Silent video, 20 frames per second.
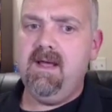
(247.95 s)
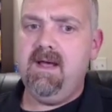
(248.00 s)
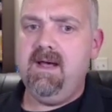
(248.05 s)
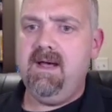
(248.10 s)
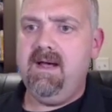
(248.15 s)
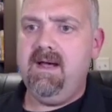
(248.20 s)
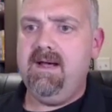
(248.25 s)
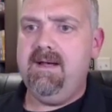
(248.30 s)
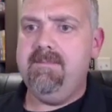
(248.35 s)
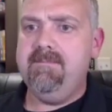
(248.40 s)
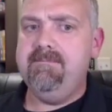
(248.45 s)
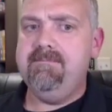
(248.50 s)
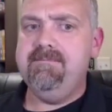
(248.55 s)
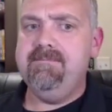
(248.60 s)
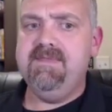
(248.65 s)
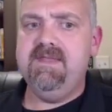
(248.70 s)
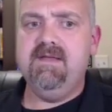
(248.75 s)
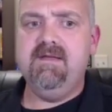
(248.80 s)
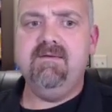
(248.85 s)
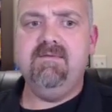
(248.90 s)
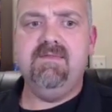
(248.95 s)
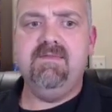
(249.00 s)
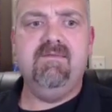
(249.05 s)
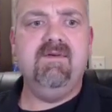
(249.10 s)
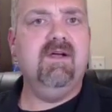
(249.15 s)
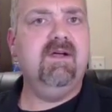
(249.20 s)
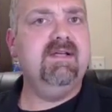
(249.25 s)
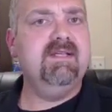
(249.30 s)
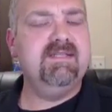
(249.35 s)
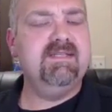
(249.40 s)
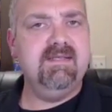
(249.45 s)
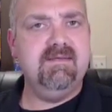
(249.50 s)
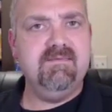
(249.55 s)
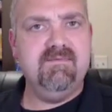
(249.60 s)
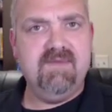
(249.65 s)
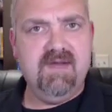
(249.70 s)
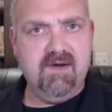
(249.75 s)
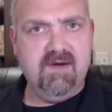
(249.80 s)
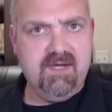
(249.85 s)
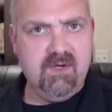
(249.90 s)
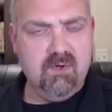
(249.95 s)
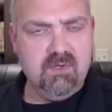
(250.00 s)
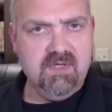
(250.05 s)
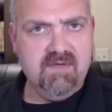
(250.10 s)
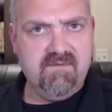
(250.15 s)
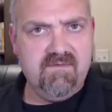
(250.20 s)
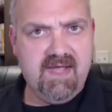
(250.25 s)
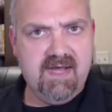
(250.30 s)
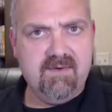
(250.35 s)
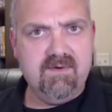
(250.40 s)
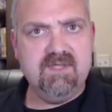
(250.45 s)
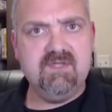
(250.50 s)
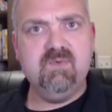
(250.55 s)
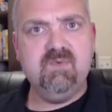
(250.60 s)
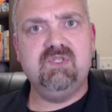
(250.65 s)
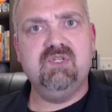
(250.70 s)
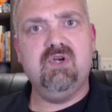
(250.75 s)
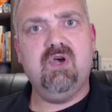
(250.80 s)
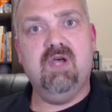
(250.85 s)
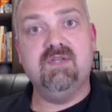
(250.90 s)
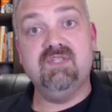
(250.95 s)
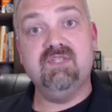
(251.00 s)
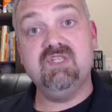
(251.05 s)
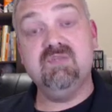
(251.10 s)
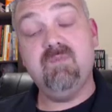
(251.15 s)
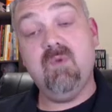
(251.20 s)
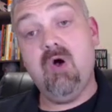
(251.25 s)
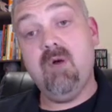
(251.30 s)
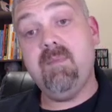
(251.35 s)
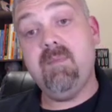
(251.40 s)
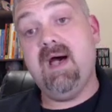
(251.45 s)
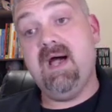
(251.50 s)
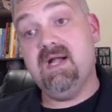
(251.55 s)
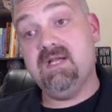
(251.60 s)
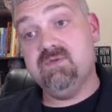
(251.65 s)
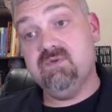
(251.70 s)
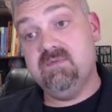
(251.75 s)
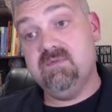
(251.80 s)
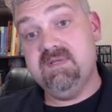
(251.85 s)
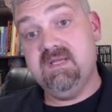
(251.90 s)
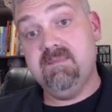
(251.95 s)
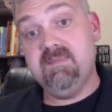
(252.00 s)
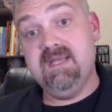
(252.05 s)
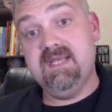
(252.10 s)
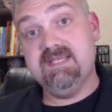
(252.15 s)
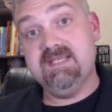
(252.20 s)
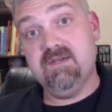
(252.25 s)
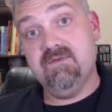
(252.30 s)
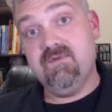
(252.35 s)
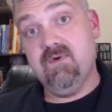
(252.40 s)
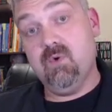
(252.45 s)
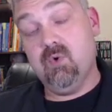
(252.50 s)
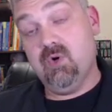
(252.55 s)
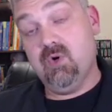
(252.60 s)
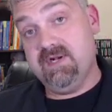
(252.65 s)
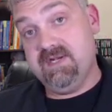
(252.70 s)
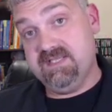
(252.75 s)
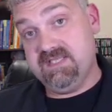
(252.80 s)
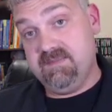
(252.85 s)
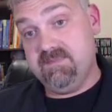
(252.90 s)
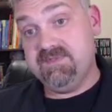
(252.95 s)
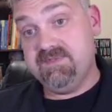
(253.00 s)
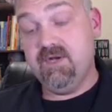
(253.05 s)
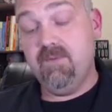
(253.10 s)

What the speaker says: The various variola virus, which causes smallpox, would be a BSL-4 organism.